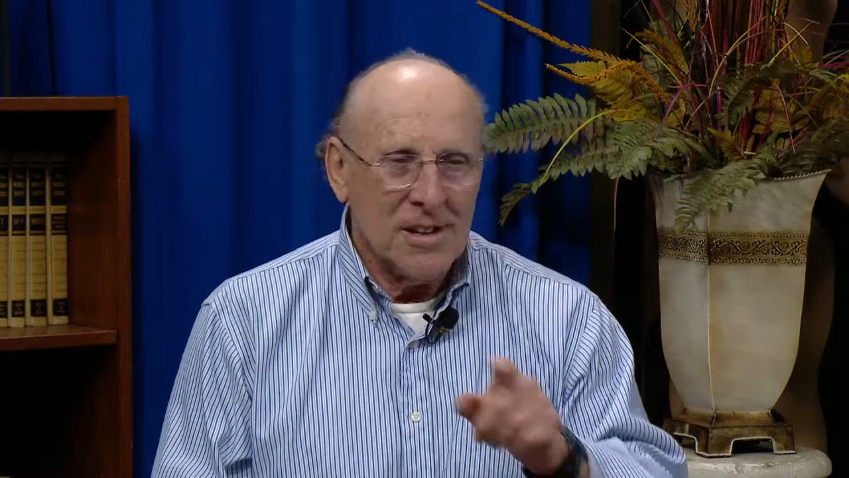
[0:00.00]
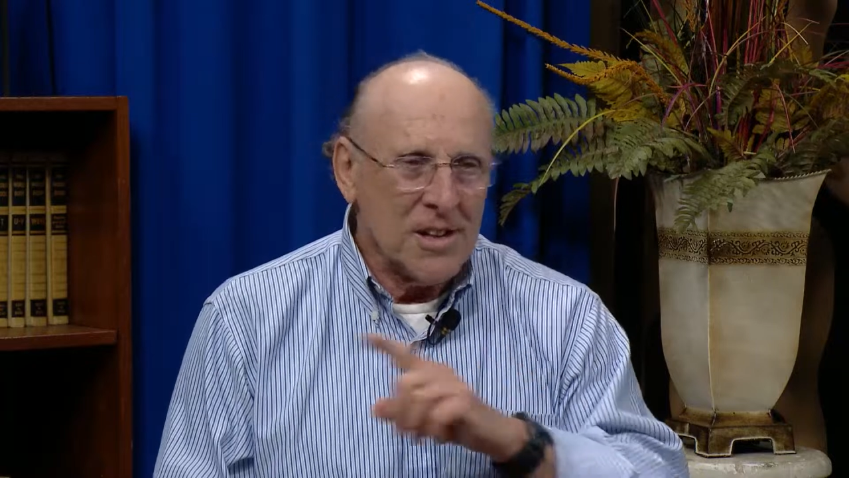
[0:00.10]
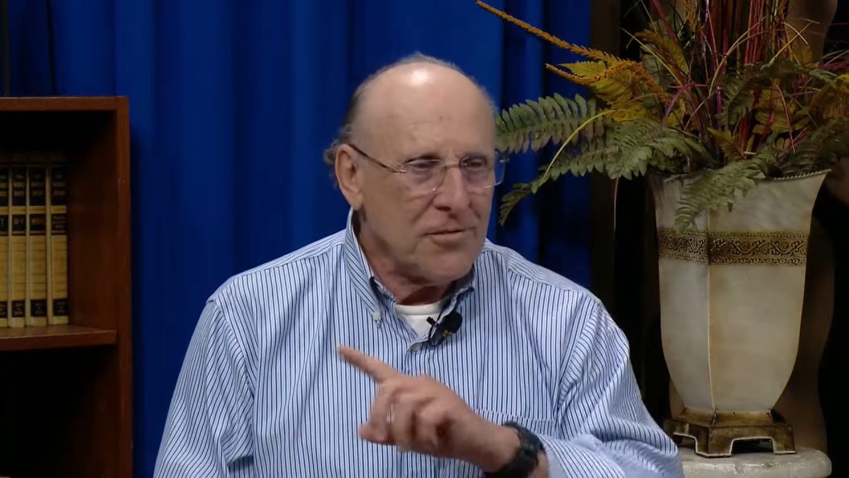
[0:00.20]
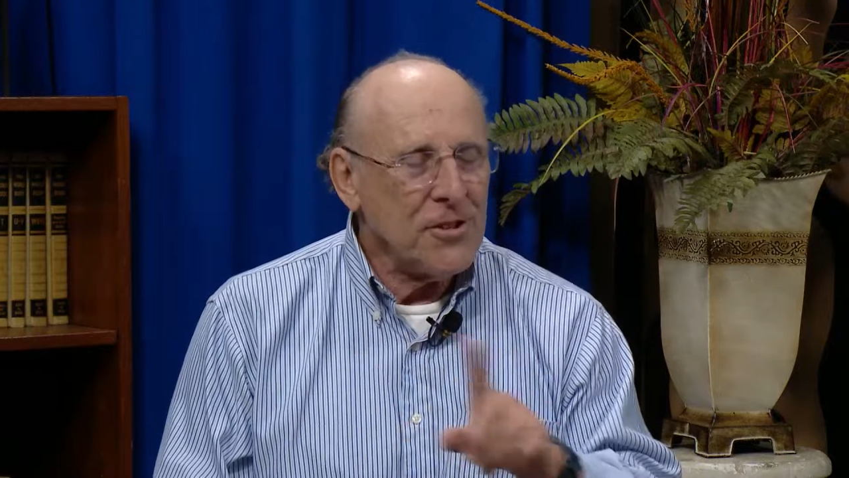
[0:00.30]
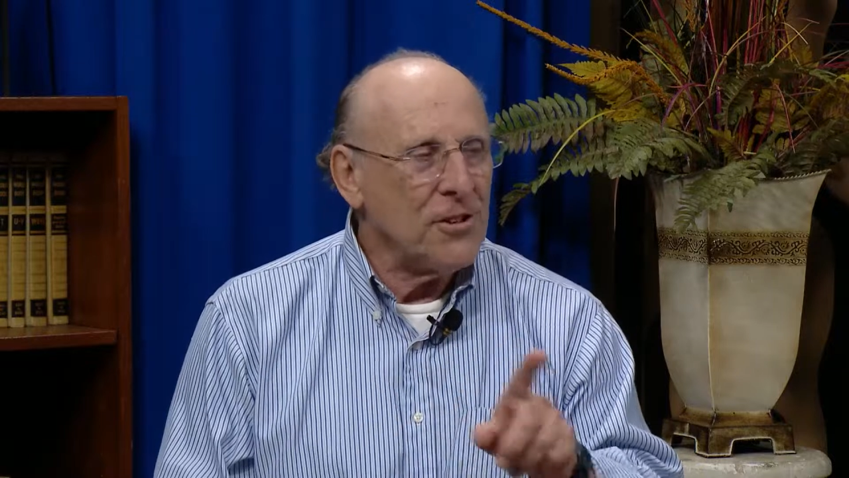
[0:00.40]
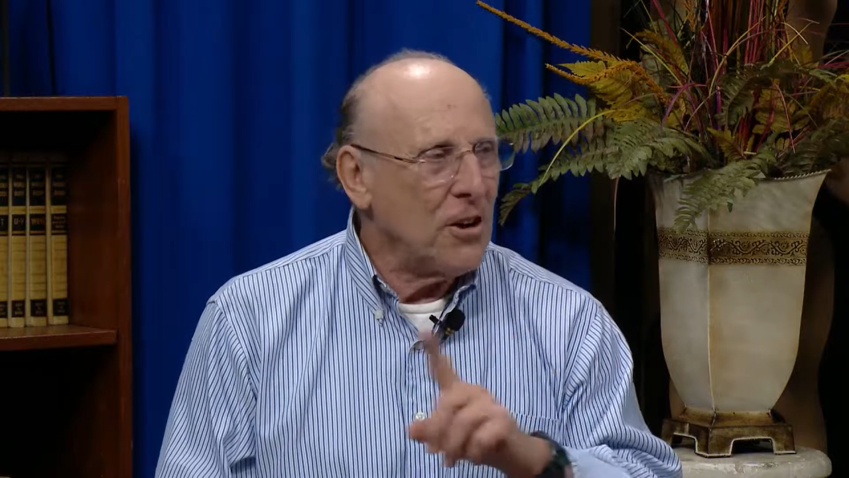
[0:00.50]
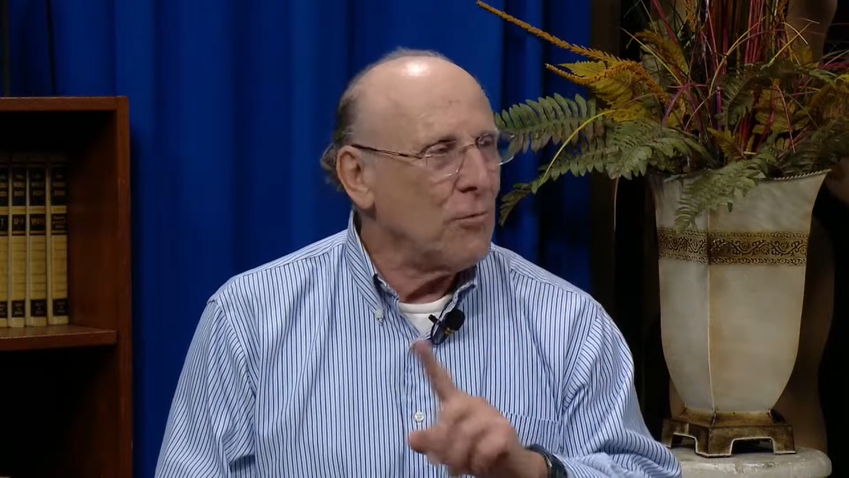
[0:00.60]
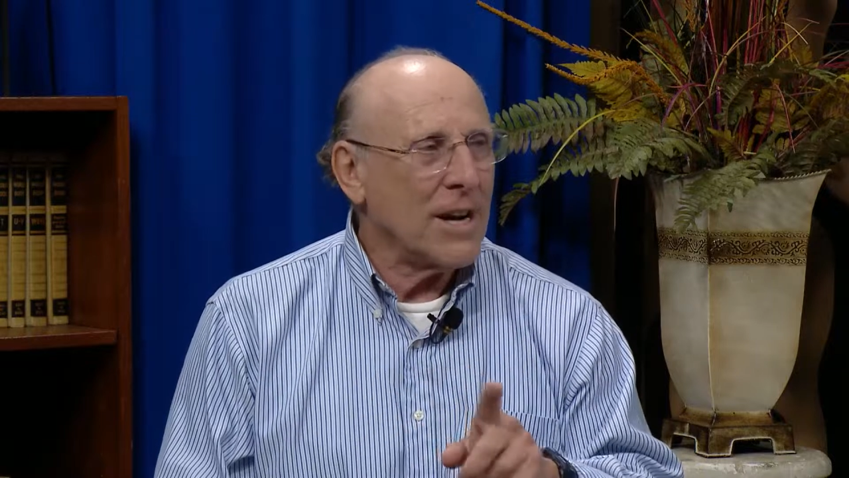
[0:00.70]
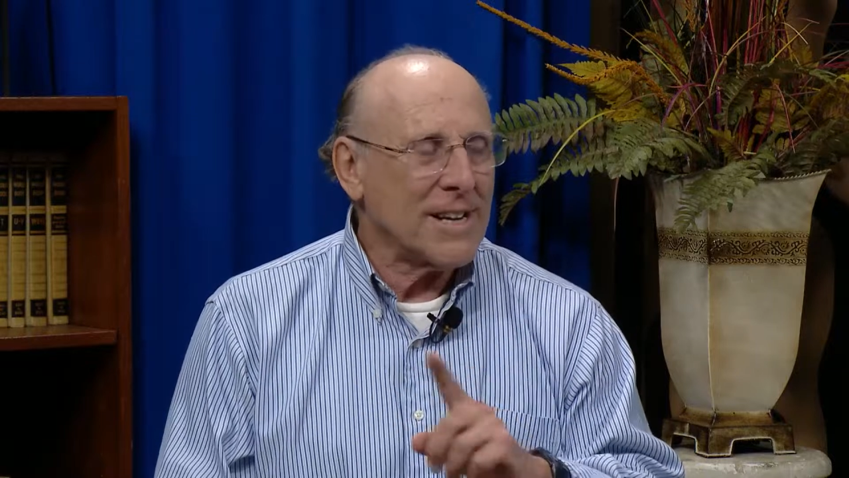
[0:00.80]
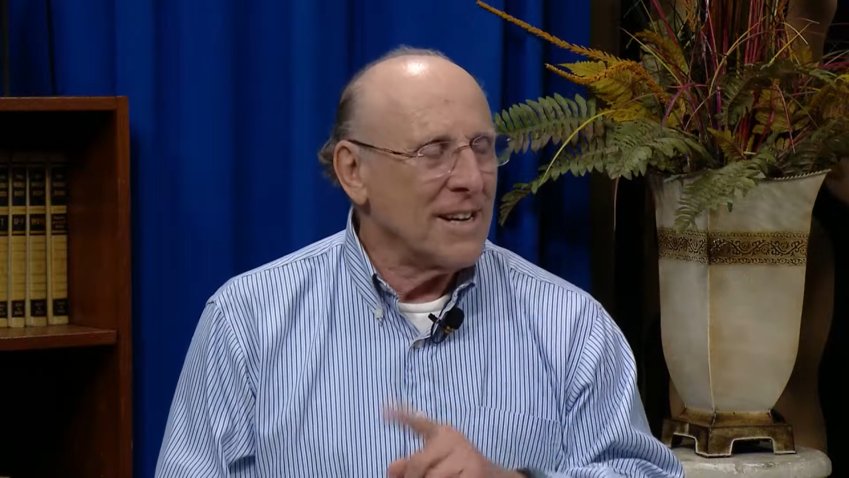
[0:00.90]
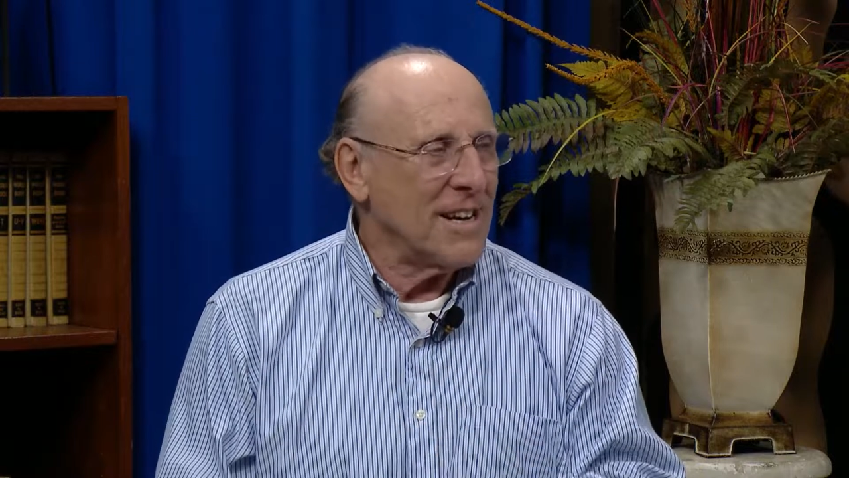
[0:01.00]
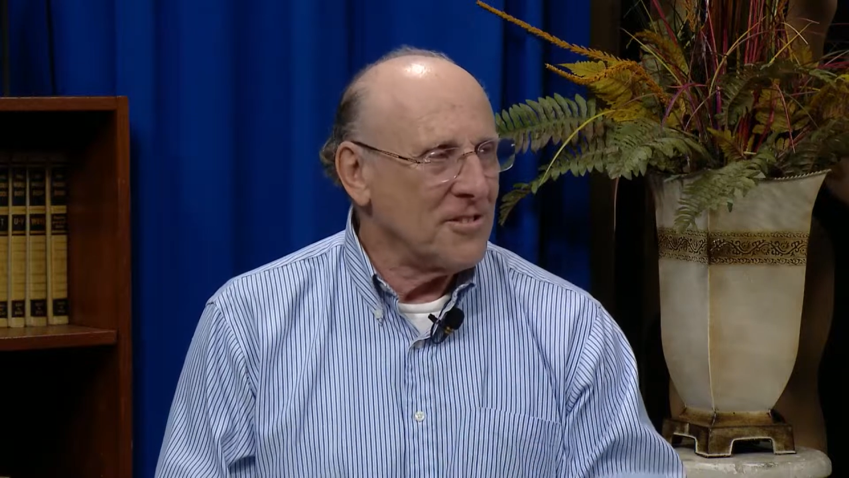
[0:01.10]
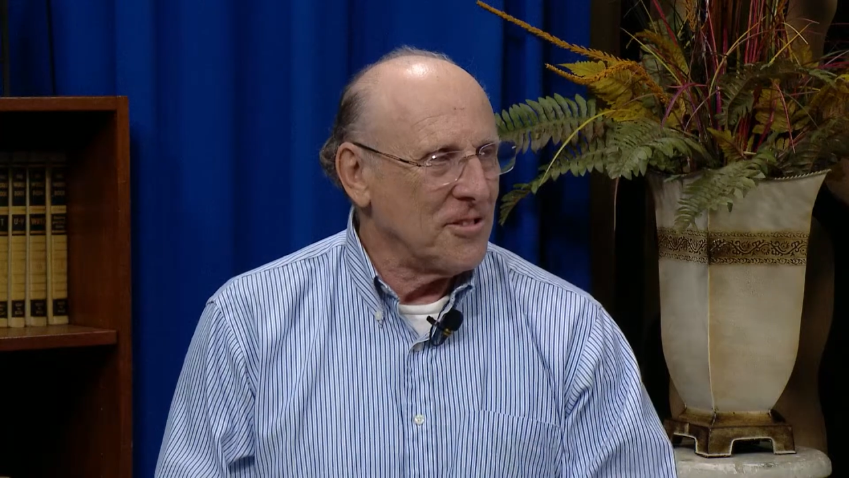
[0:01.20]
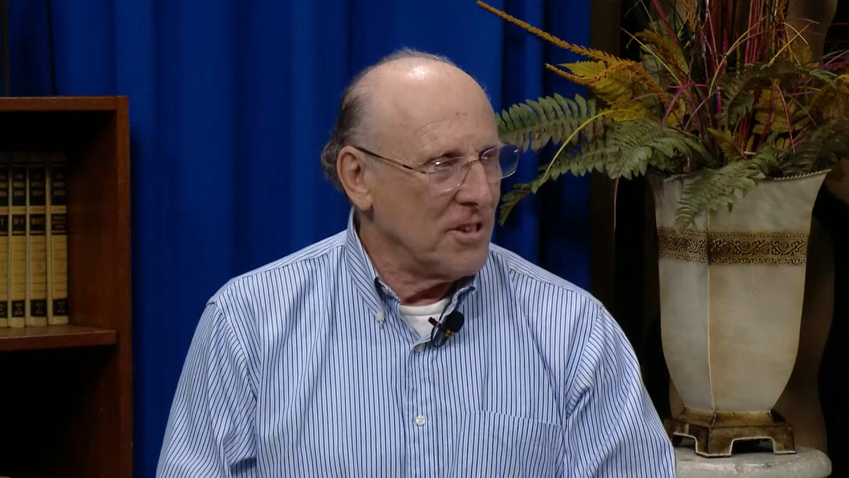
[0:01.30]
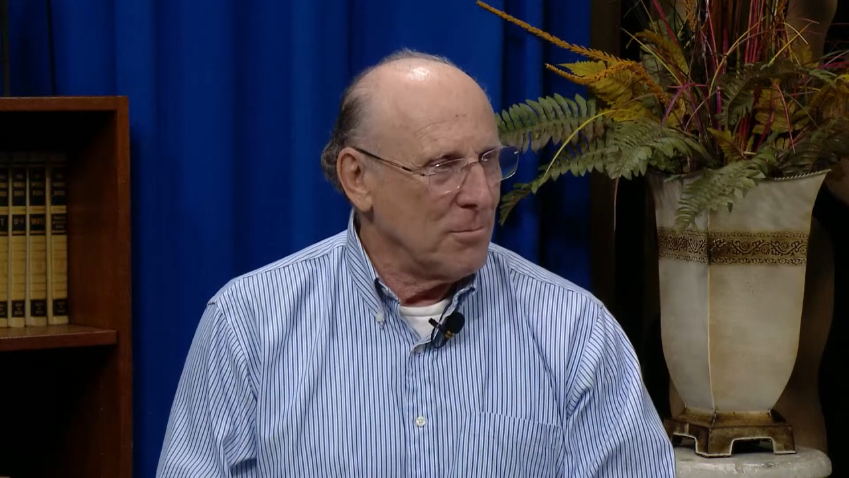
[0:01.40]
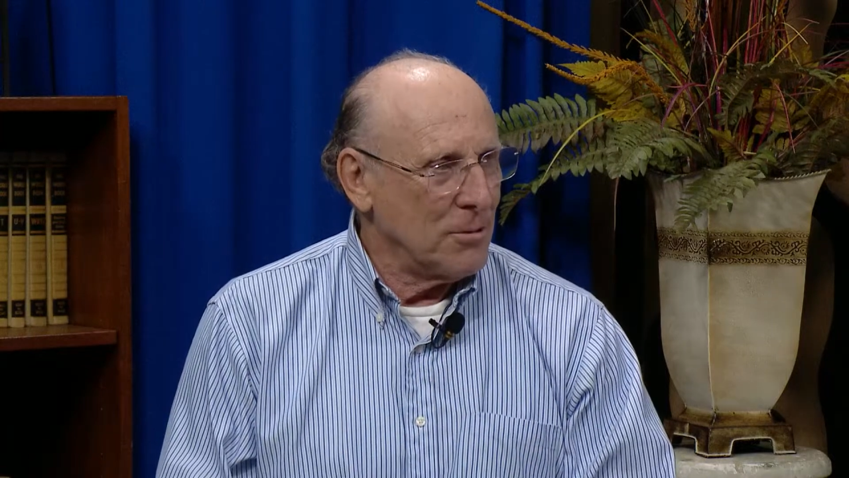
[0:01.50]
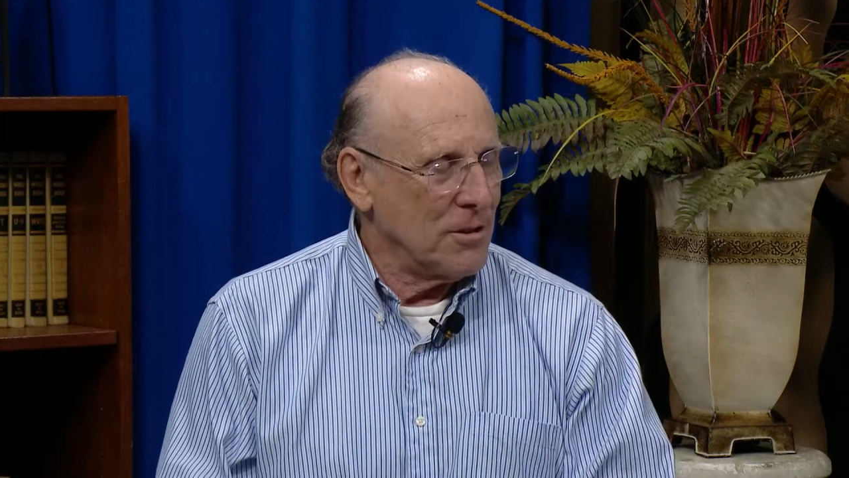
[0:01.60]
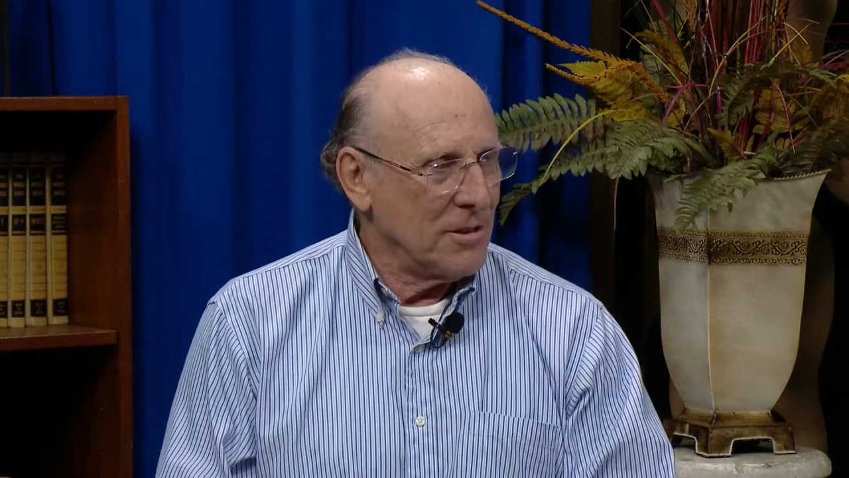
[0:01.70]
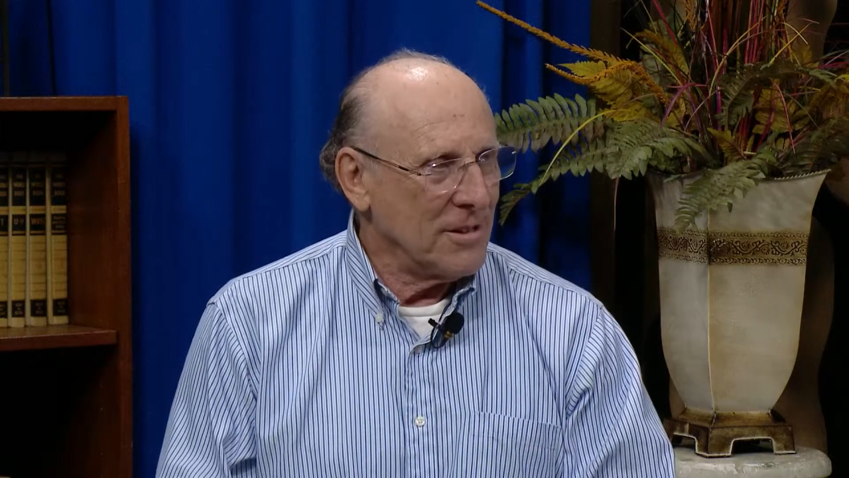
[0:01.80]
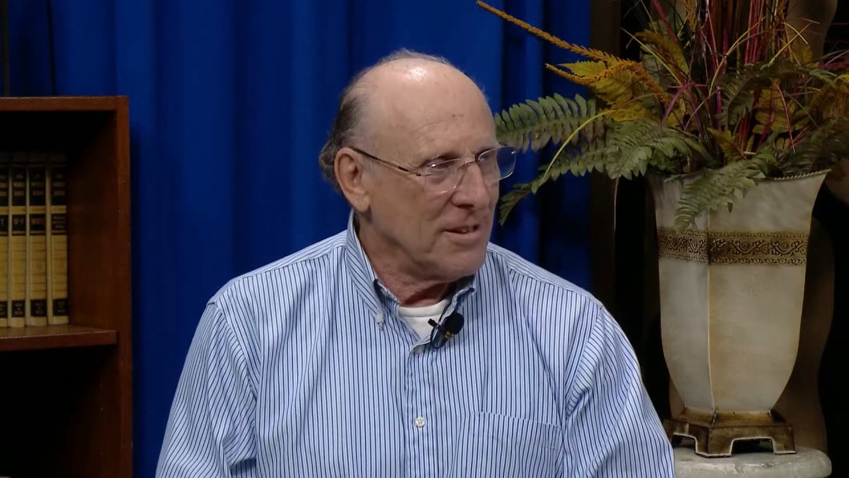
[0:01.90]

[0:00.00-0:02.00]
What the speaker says: If you don't recognize the number,